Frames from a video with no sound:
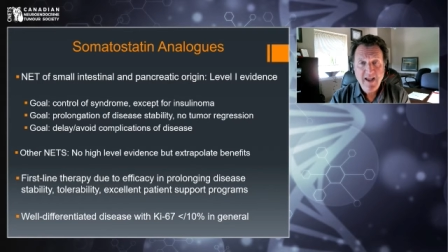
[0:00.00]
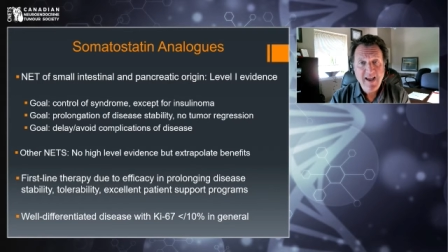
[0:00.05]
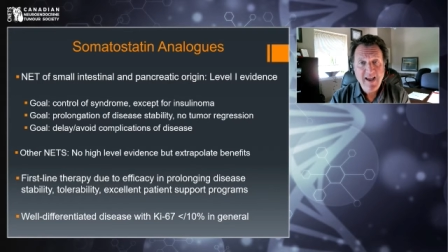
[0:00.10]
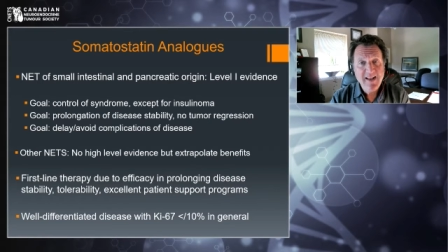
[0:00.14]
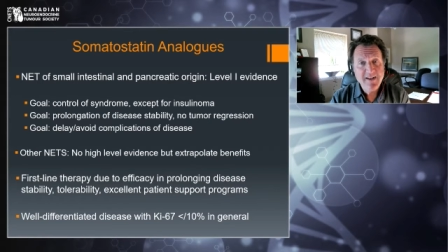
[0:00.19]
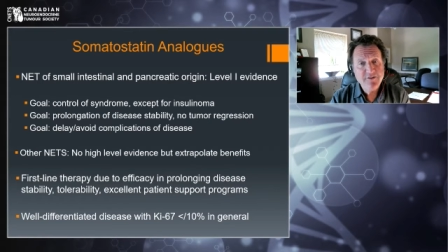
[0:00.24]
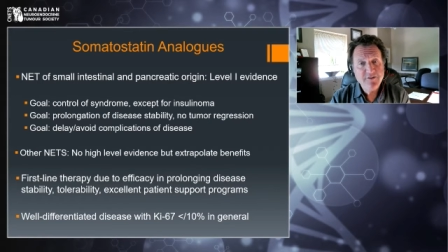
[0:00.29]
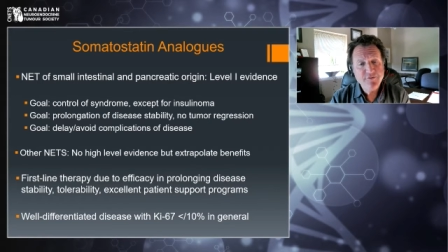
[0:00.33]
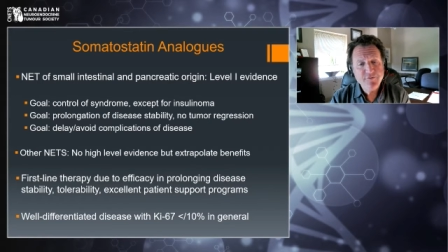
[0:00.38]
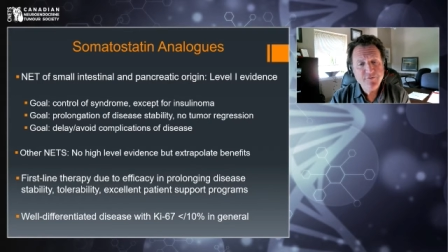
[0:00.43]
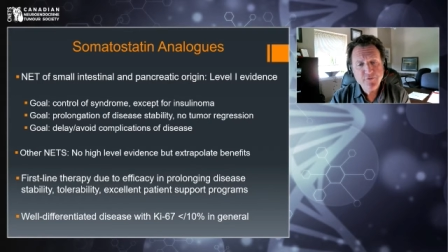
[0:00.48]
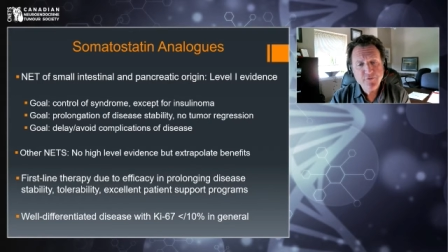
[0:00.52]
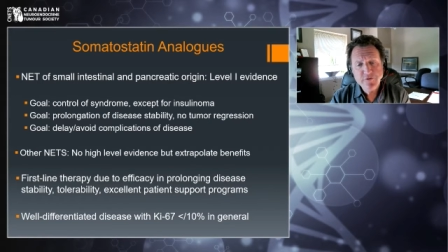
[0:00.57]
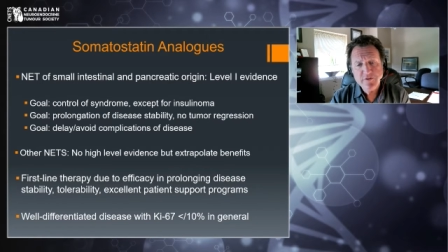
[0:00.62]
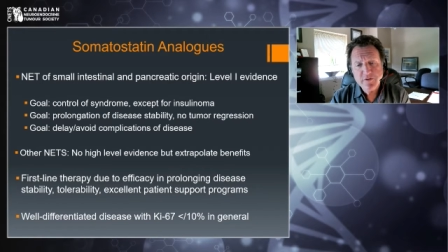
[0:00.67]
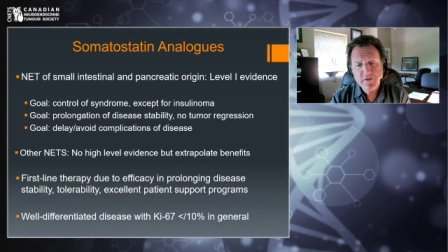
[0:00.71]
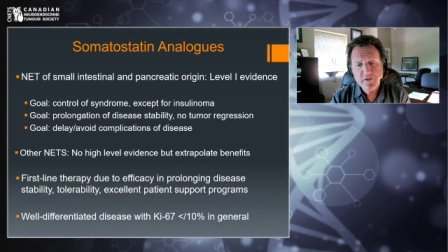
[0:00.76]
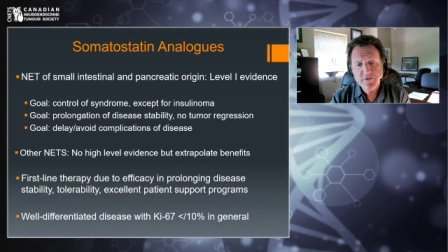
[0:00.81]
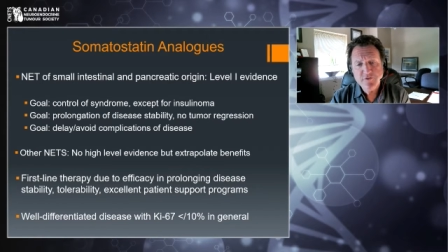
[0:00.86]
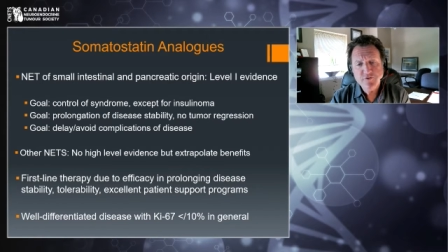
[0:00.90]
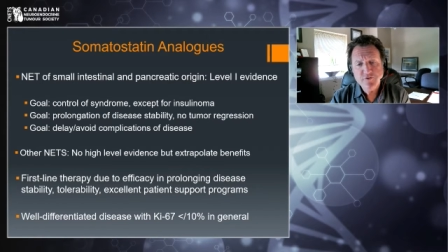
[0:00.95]
And it's
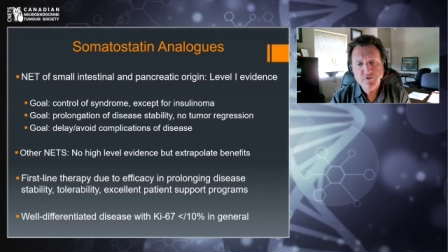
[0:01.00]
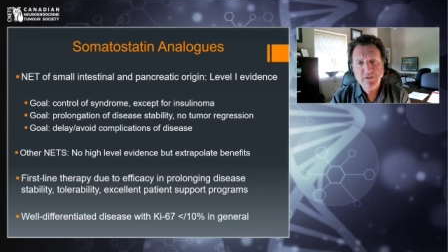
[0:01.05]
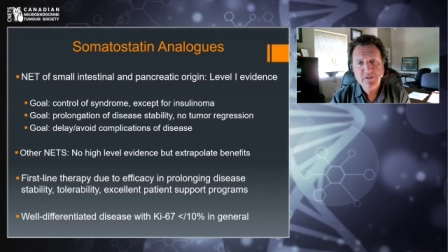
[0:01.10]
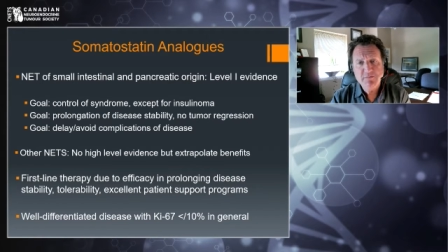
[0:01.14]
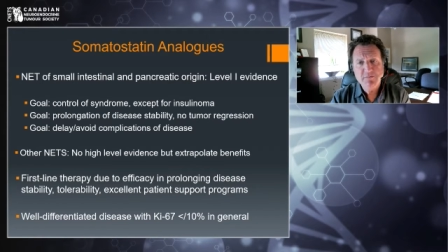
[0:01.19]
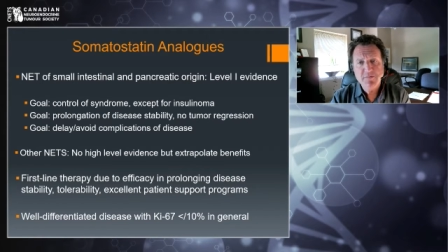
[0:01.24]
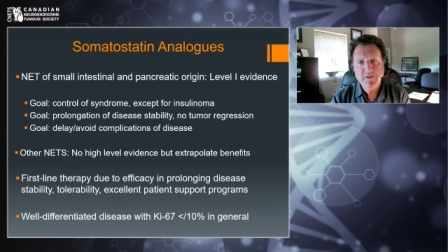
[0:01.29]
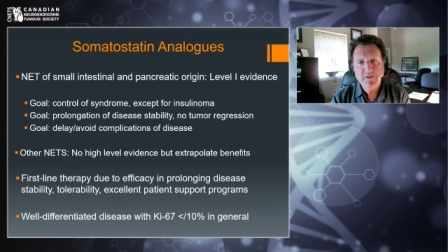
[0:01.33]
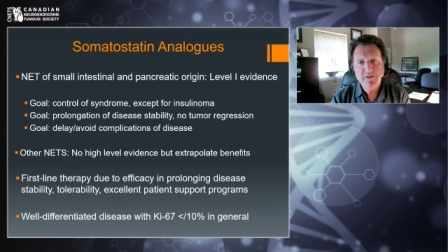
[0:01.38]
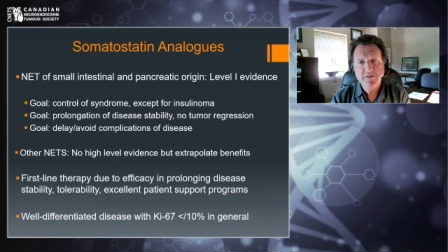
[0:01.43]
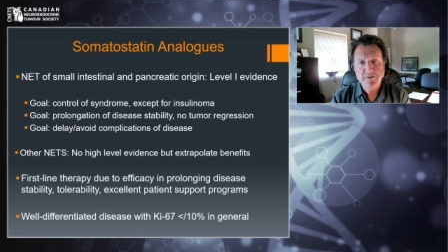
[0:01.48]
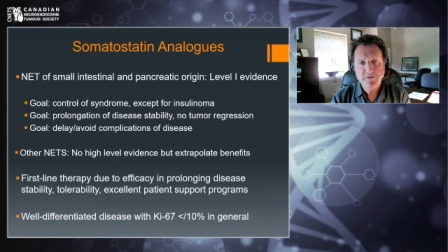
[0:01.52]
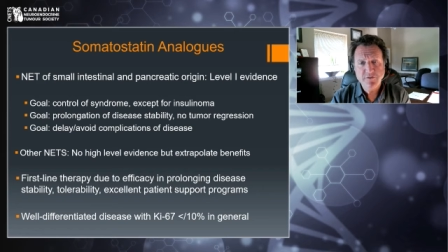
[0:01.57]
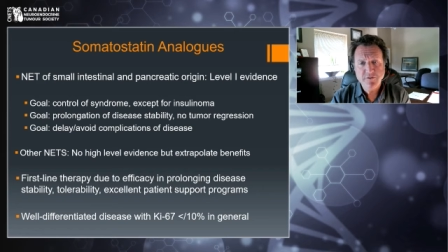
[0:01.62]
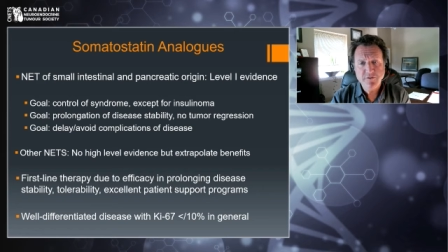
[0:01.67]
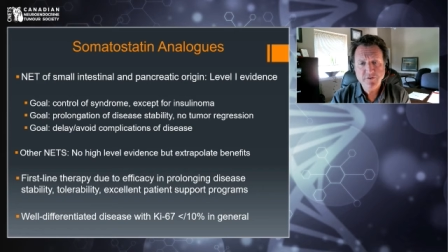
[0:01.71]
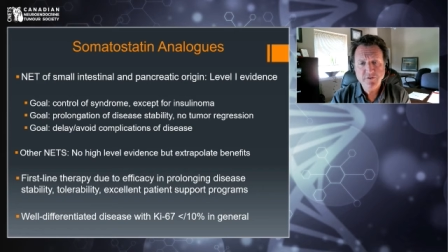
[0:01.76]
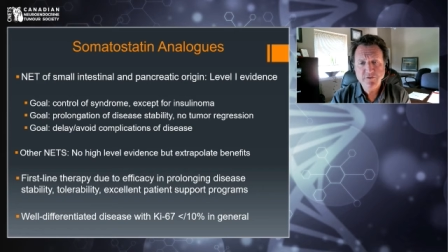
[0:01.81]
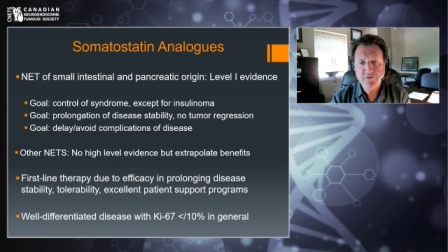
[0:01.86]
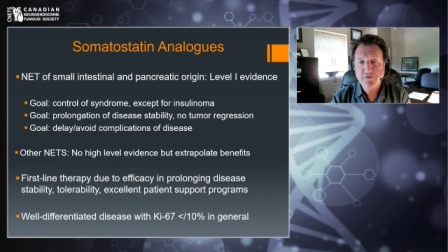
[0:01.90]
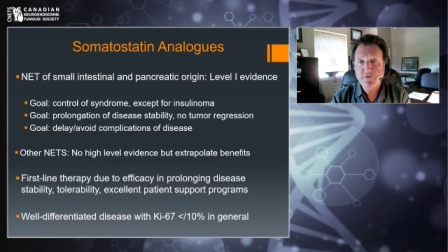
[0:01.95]
first line treatment
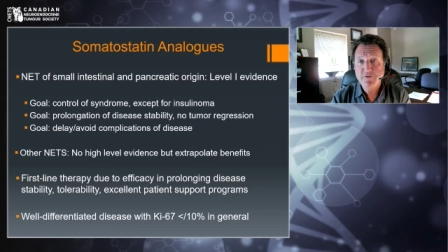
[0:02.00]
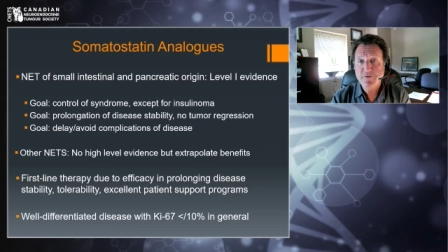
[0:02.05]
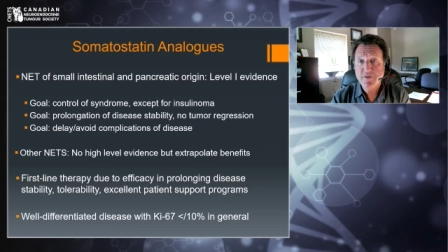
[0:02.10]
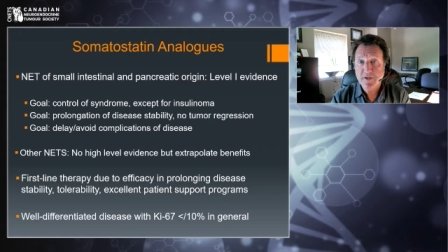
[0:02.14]
due to